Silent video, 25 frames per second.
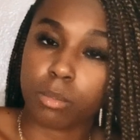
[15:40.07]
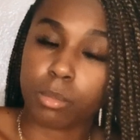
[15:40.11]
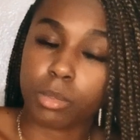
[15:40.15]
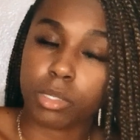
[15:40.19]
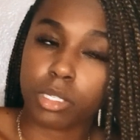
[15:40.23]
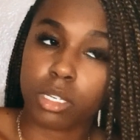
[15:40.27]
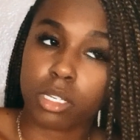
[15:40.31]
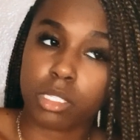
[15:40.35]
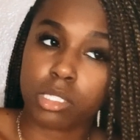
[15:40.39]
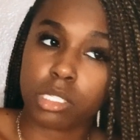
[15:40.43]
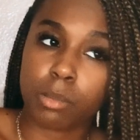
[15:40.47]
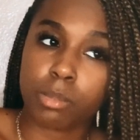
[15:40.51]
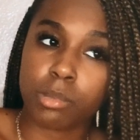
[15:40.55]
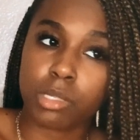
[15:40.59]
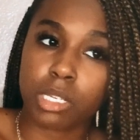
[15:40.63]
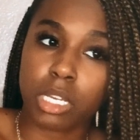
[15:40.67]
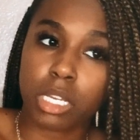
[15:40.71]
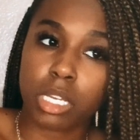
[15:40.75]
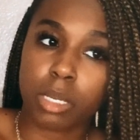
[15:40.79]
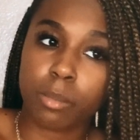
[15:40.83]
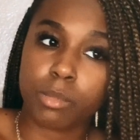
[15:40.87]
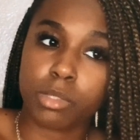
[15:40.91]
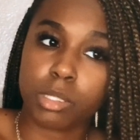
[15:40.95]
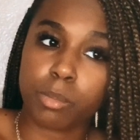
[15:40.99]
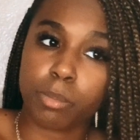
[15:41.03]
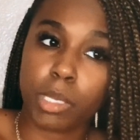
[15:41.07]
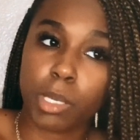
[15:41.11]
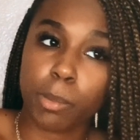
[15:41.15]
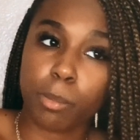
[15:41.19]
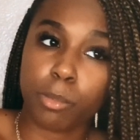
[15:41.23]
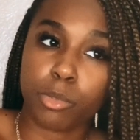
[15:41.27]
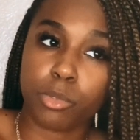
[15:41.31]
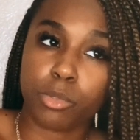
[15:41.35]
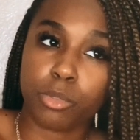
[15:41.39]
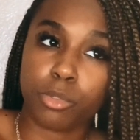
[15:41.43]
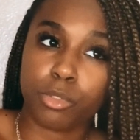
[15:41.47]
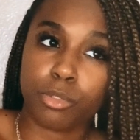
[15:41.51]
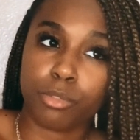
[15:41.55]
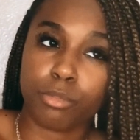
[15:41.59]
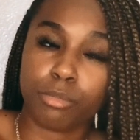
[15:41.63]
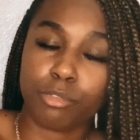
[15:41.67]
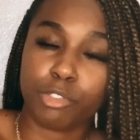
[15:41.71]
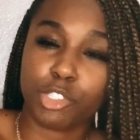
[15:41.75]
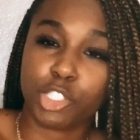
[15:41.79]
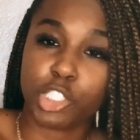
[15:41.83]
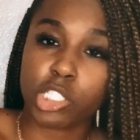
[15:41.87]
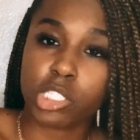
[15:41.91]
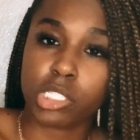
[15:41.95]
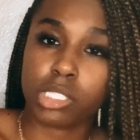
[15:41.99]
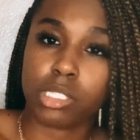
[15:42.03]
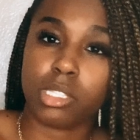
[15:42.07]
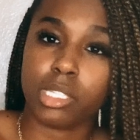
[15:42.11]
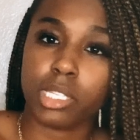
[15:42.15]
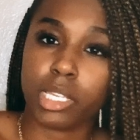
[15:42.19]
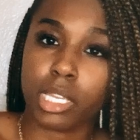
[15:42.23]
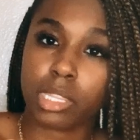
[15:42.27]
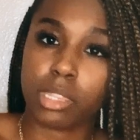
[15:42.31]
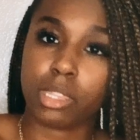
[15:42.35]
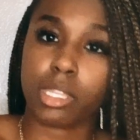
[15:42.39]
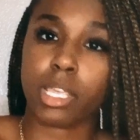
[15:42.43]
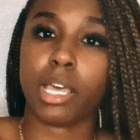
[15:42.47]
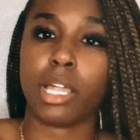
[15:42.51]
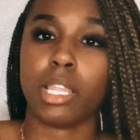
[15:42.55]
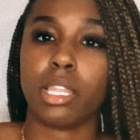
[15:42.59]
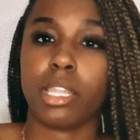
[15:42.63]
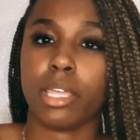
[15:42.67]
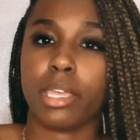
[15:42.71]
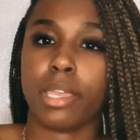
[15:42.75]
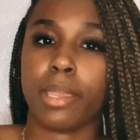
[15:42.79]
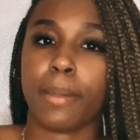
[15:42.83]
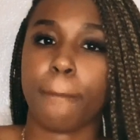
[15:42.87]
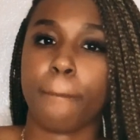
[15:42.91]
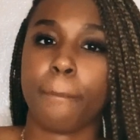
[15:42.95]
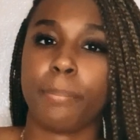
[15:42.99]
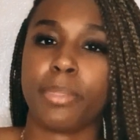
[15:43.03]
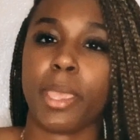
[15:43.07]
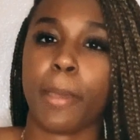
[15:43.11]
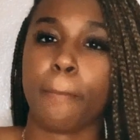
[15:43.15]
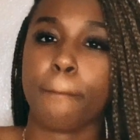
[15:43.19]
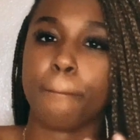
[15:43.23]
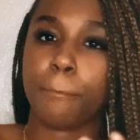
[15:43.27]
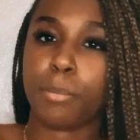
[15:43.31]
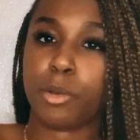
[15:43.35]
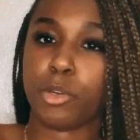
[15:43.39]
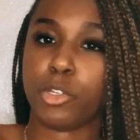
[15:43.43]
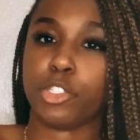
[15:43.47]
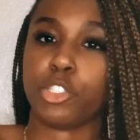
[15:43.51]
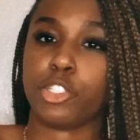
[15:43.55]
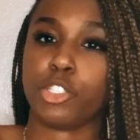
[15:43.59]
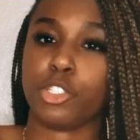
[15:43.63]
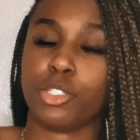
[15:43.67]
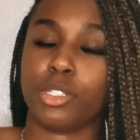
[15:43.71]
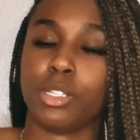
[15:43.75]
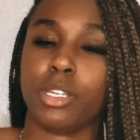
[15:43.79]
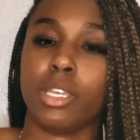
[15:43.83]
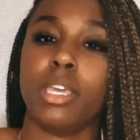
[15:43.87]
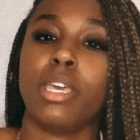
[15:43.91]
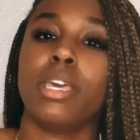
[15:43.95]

because sometimes people just need that, like, that push,